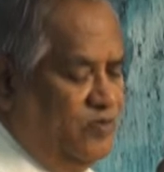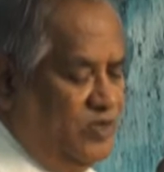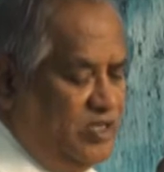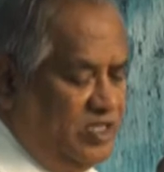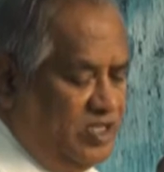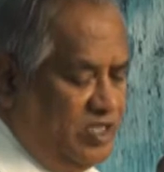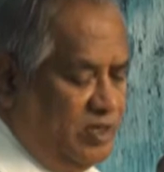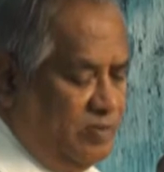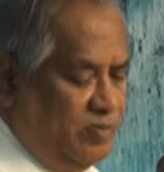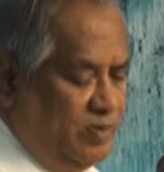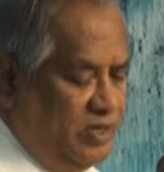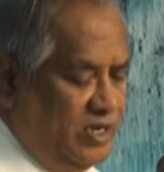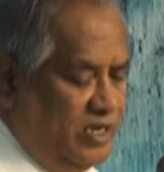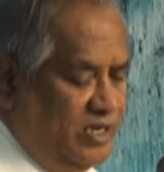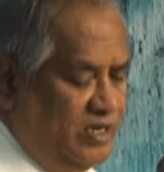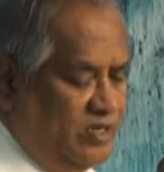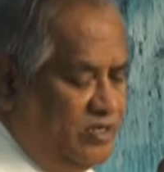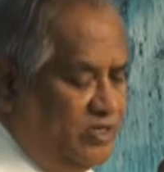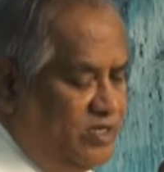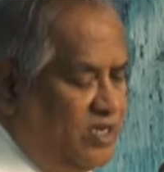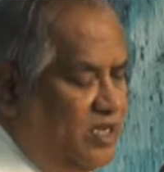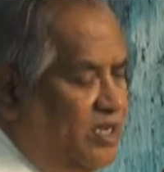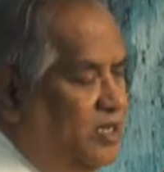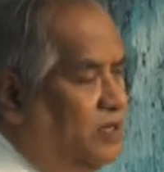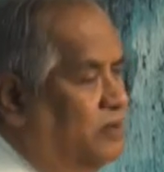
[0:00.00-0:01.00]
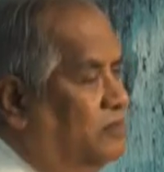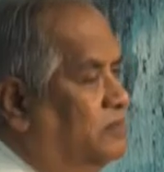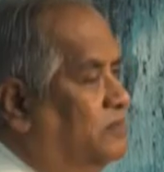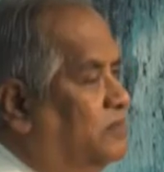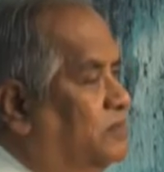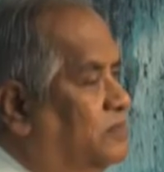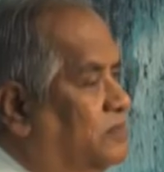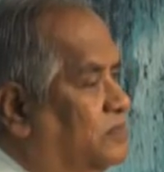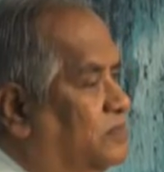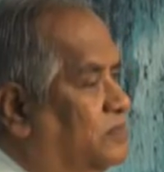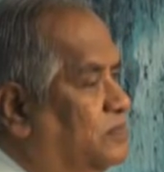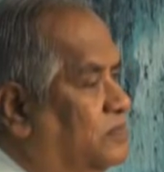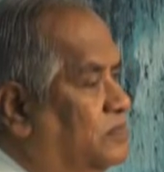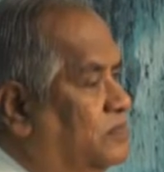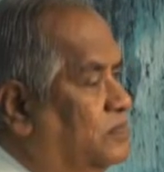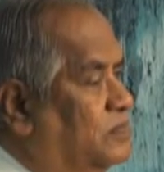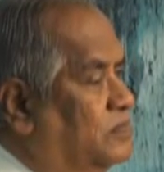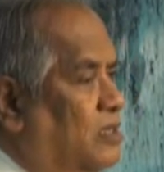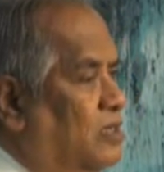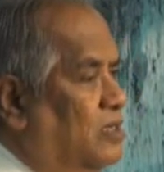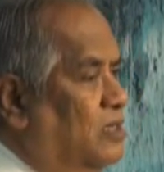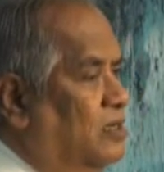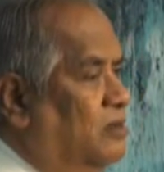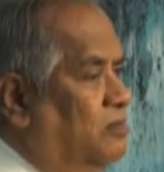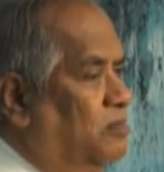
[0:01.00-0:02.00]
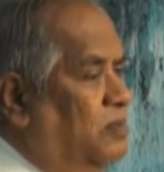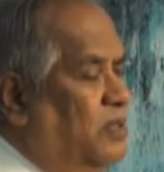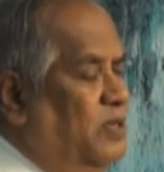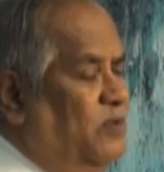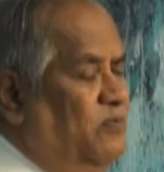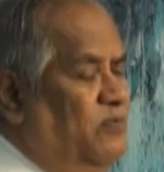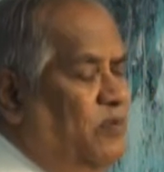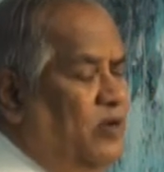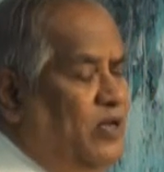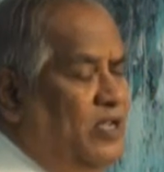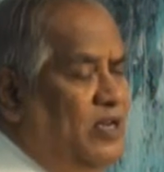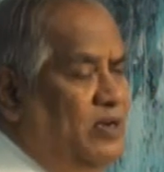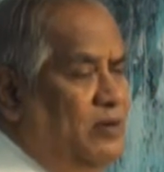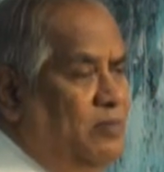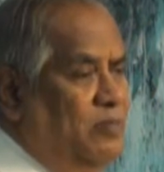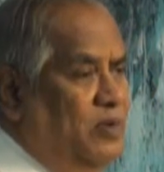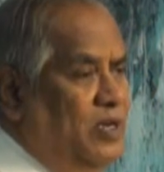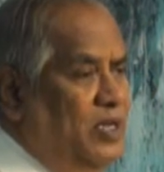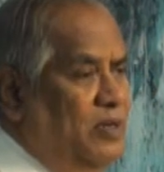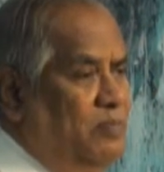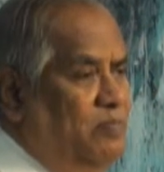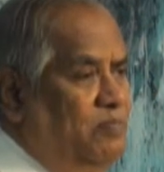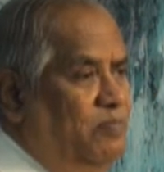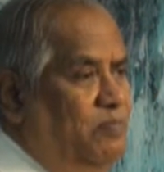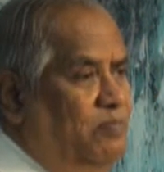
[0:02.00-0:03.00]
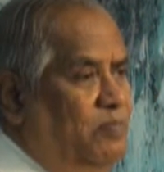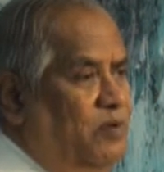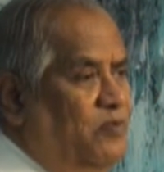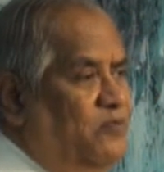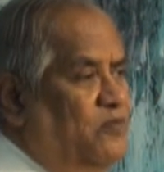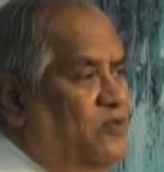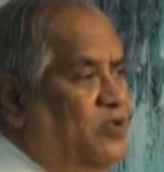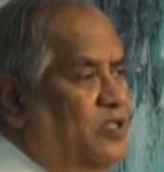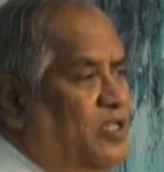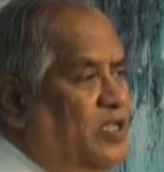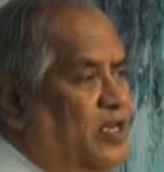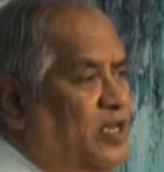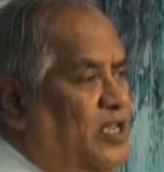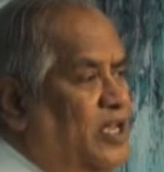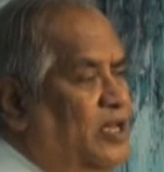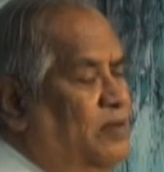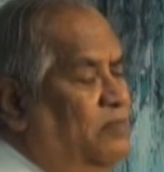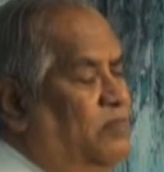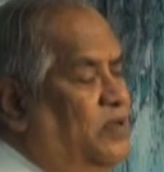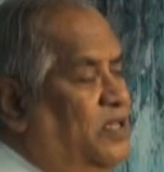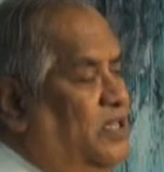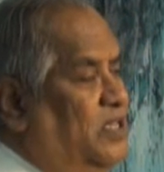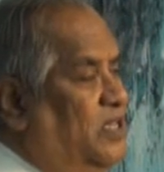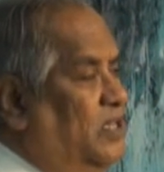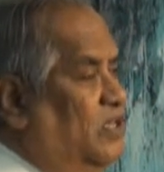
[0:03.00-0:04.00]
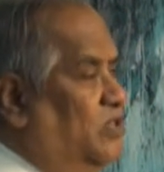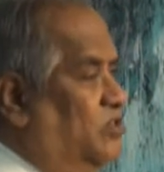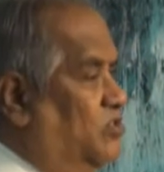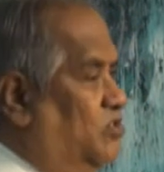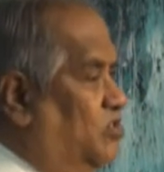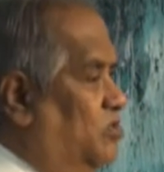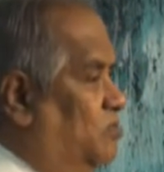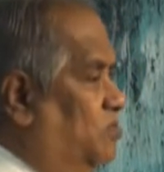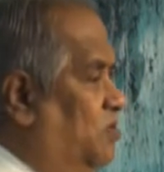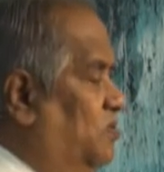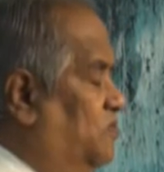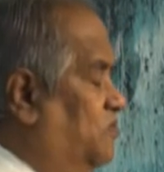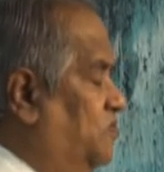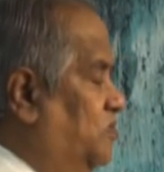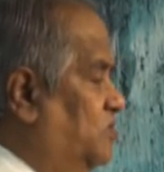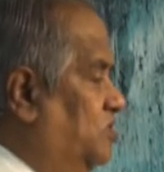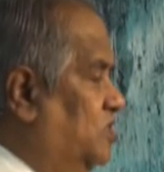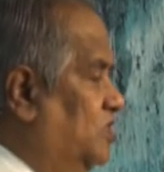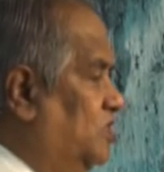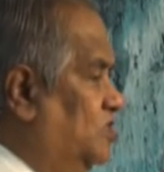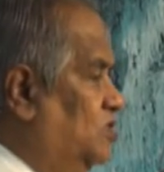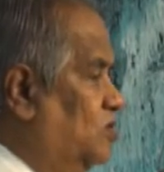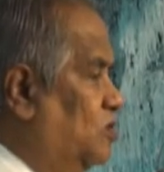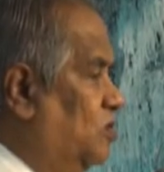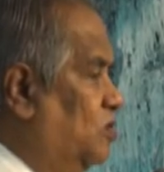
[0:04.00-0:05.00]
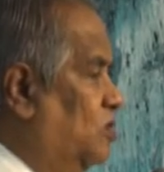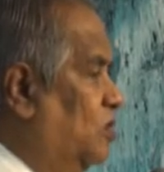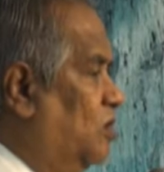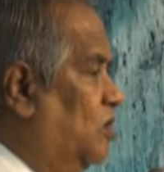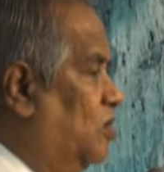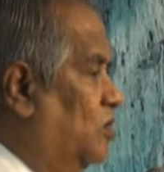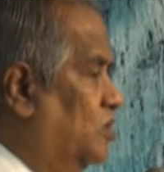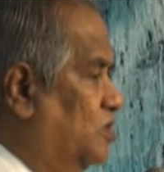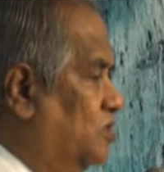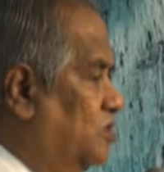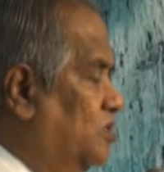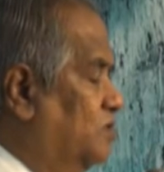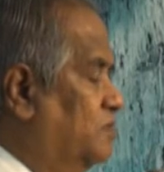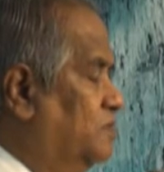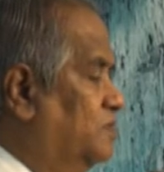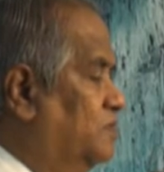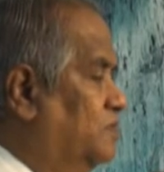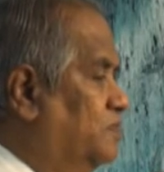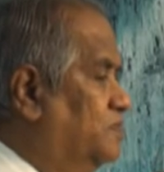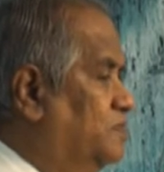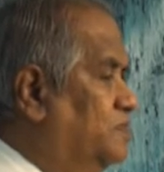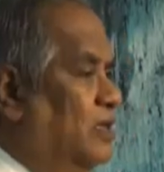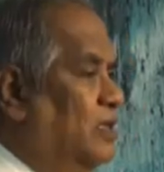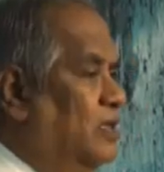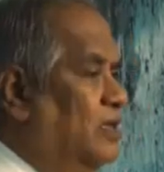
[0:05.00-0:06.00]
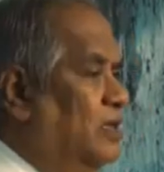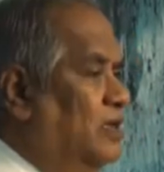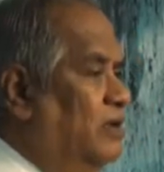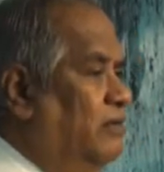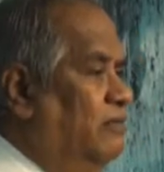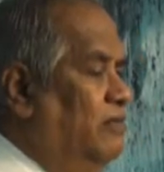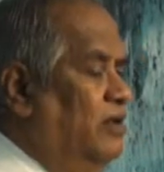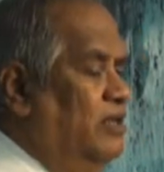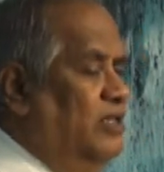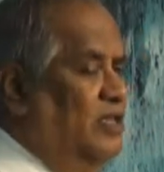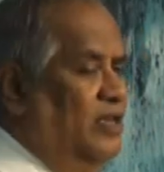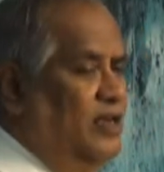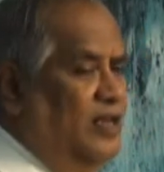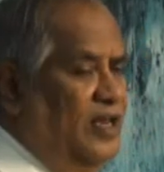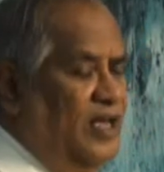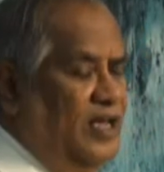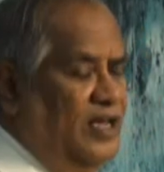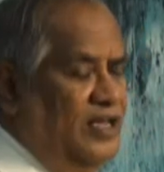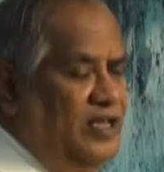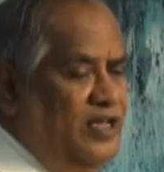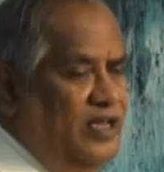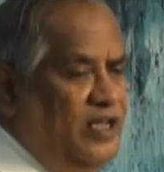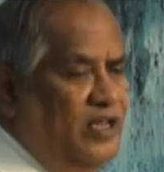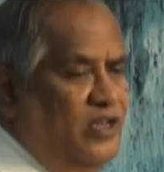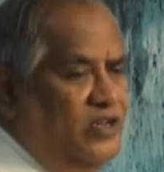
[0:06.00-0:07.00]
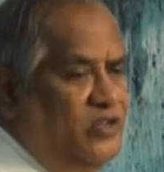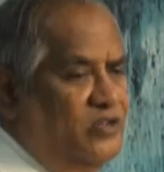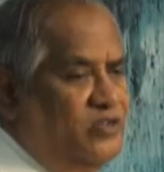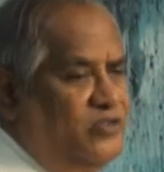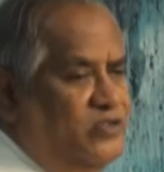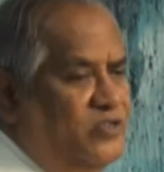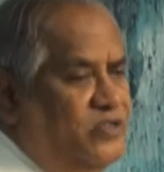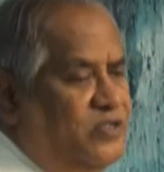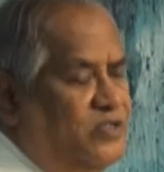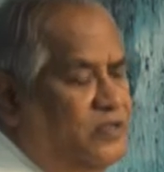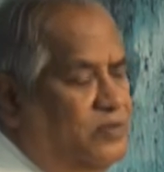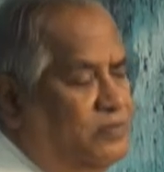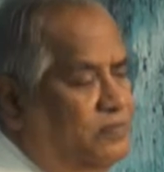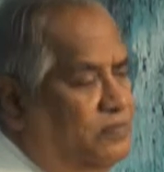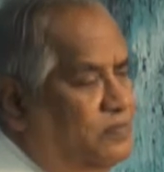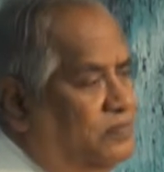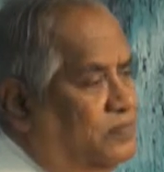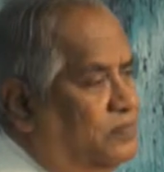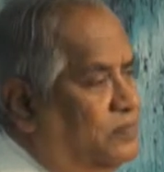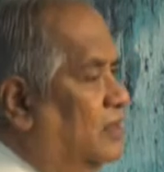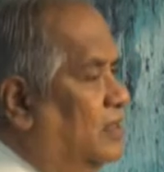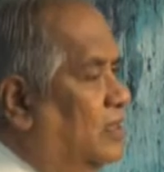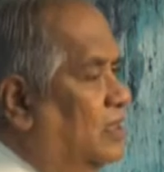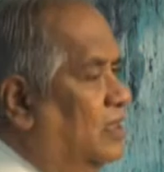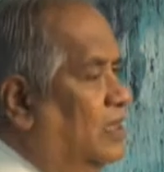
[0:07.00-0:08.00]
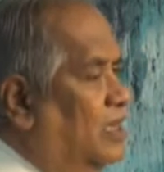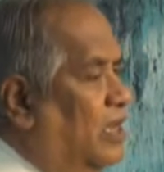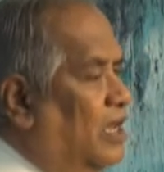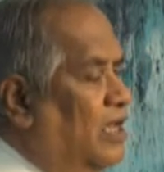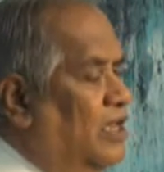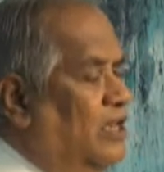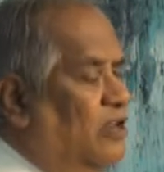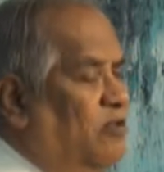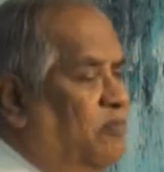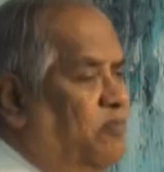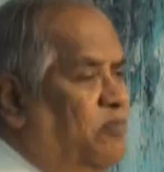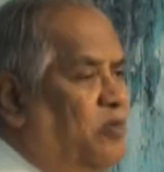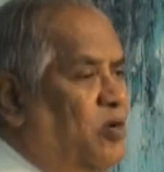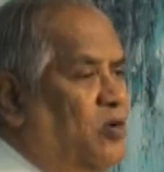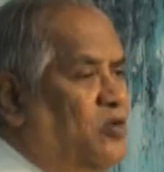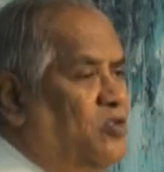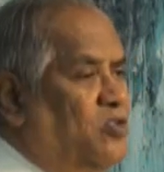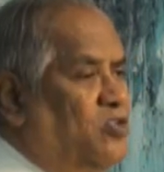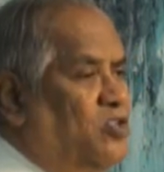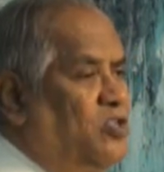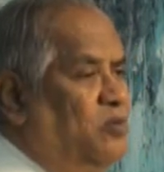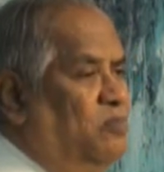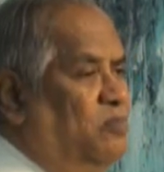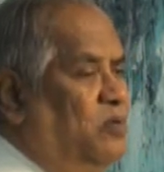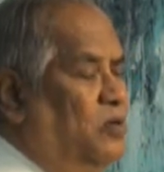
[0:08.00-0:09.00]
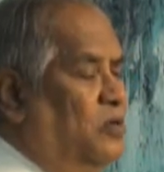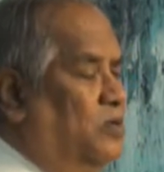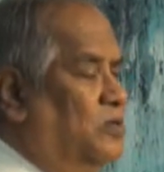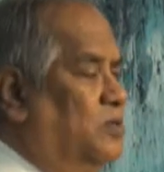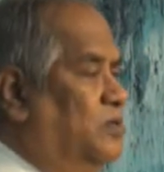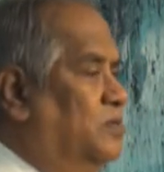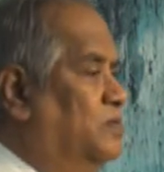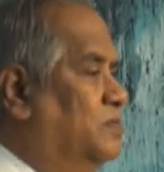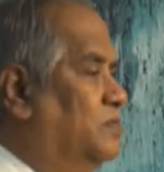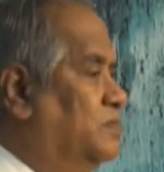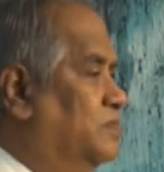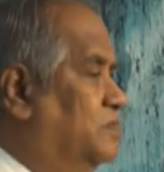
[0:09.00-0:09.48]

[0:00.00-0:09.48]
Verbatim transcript: fix the prayer time preferably before the day begins, before 6 o'clock, when the day ends, and if possible,